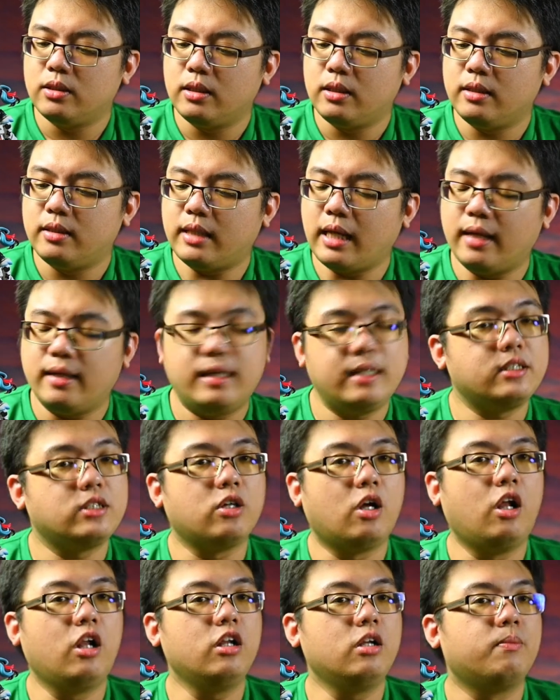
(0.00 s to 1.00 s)
That is
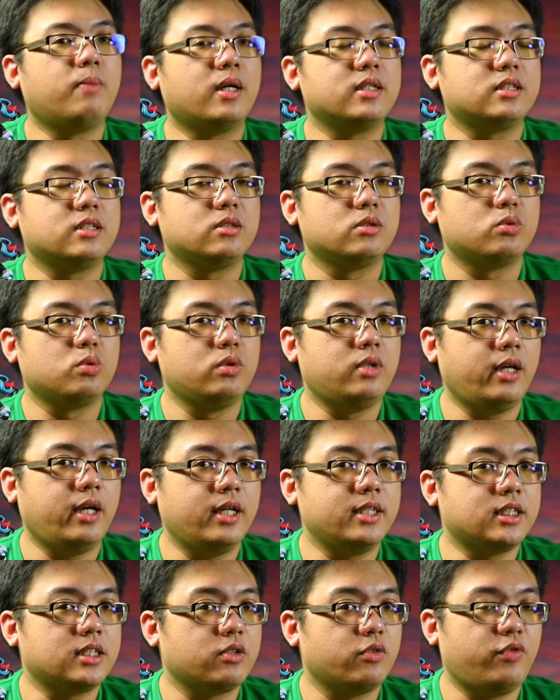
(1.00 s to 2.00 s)
all about
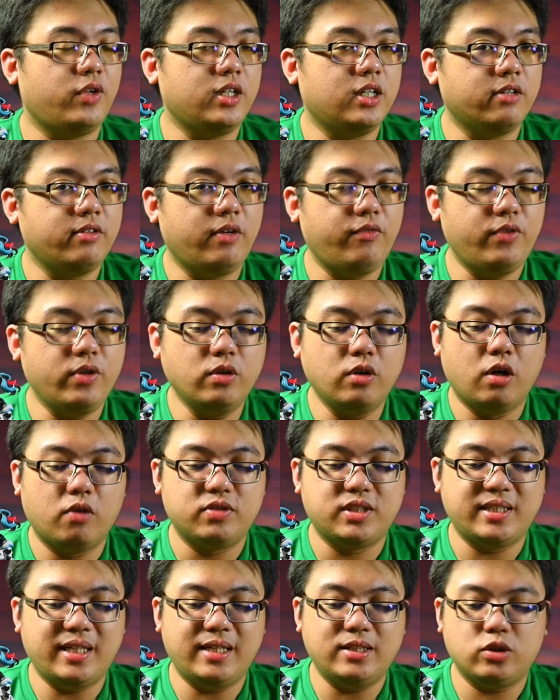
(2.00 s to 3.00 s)
today's figure review of
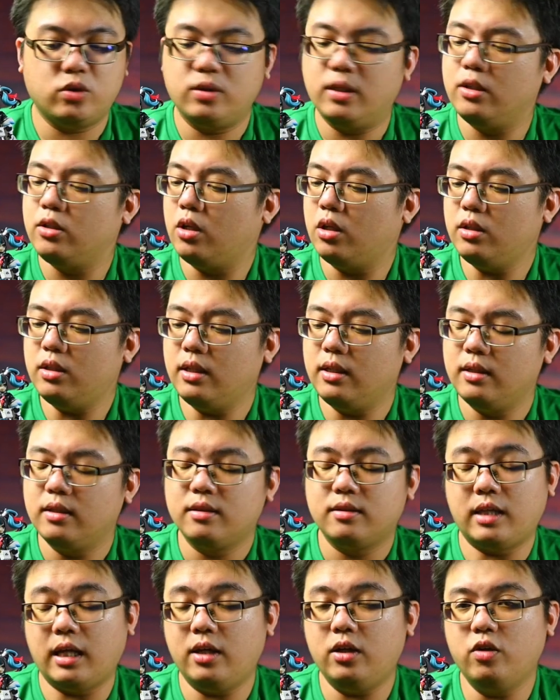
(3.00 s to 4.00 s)
Sei Shonagon.
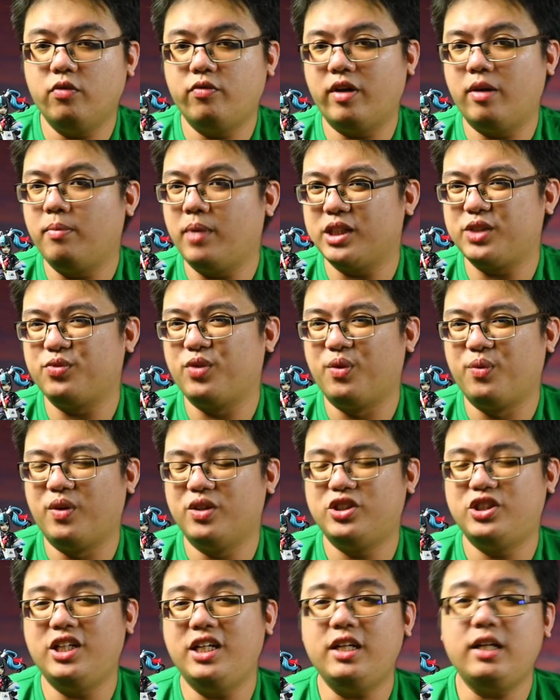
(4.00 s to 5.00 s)
Thank you very much for
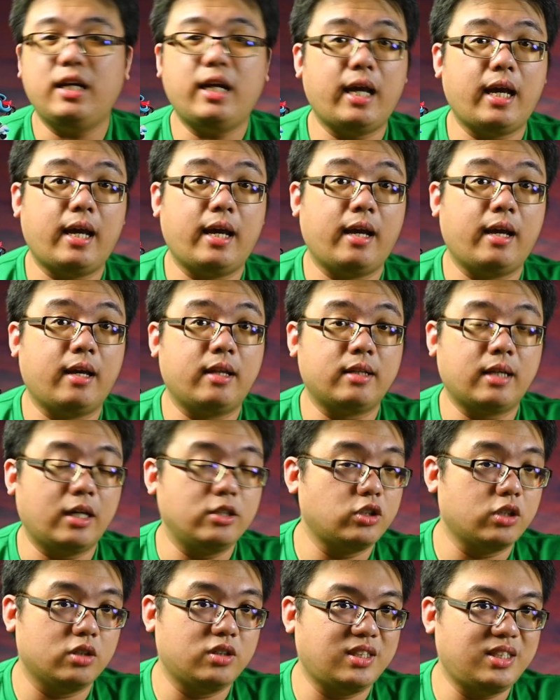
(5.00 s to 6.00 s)
watching, and I
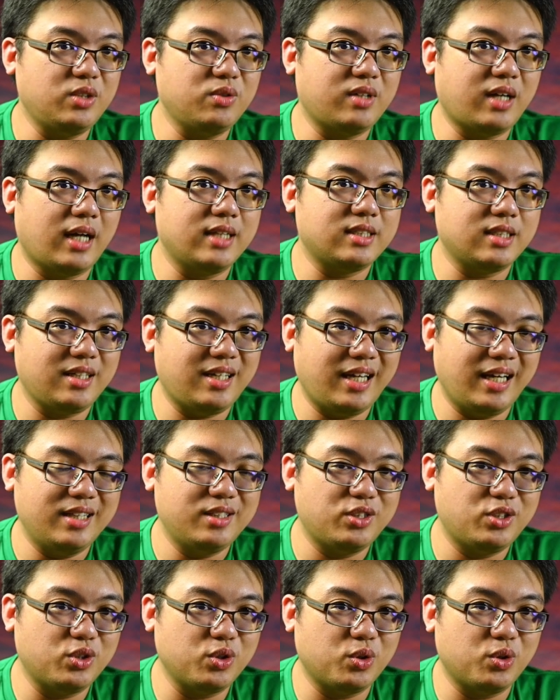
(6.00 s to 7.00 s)
shall see you guys again
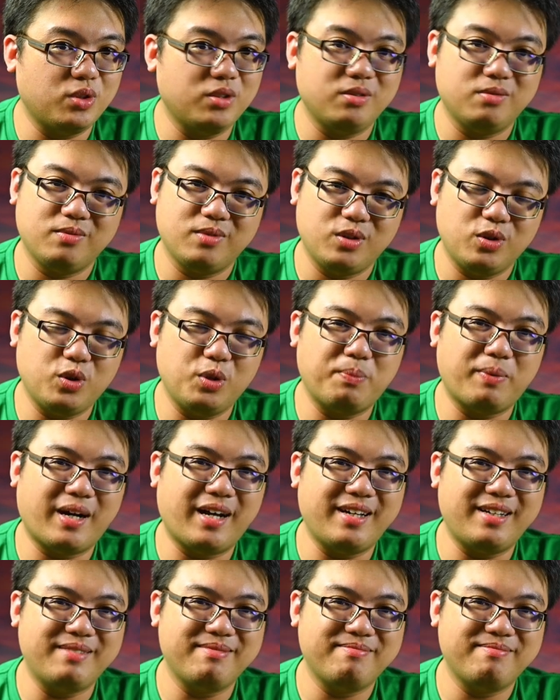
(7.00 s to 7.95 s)
soon. Goodbye.